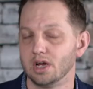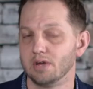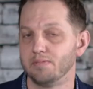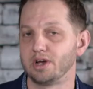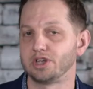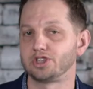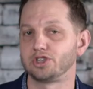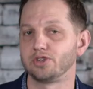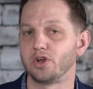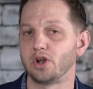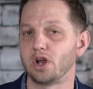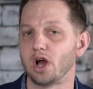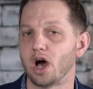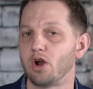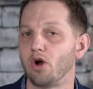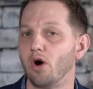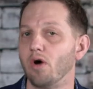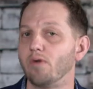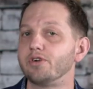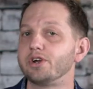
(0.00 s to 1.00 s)
Make sure they're
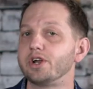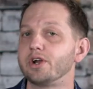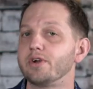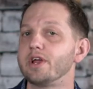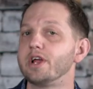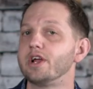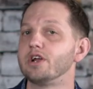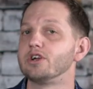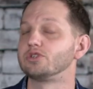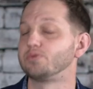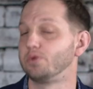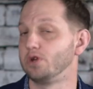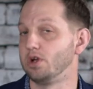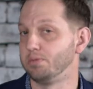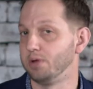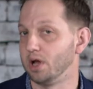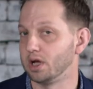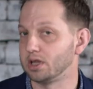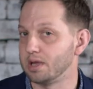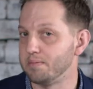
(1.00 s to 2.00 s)
not over your ears when you
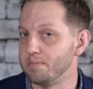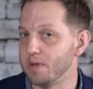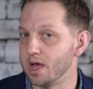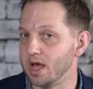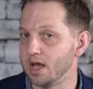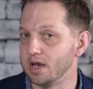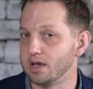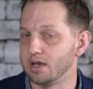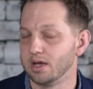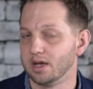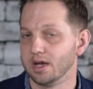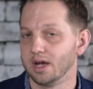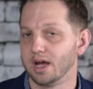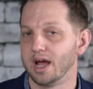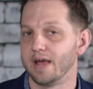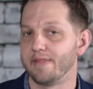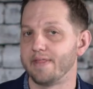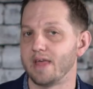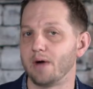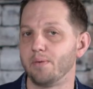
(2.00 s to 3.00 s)
plug them in,
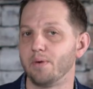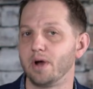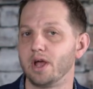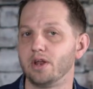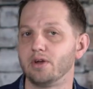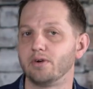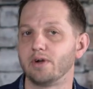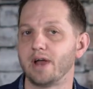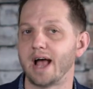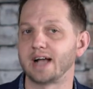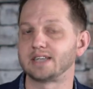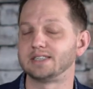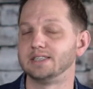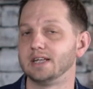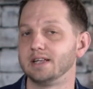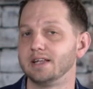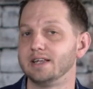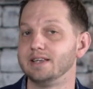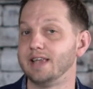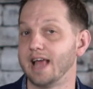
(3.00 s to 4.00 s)
and that way you don't
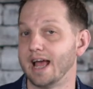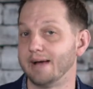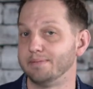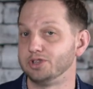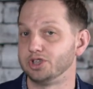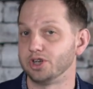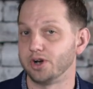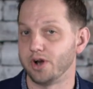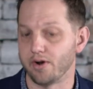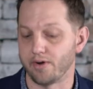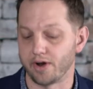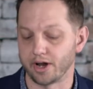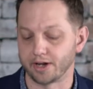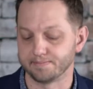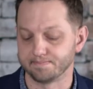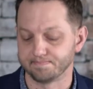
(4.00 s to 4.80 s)
accidentally damage your hearing.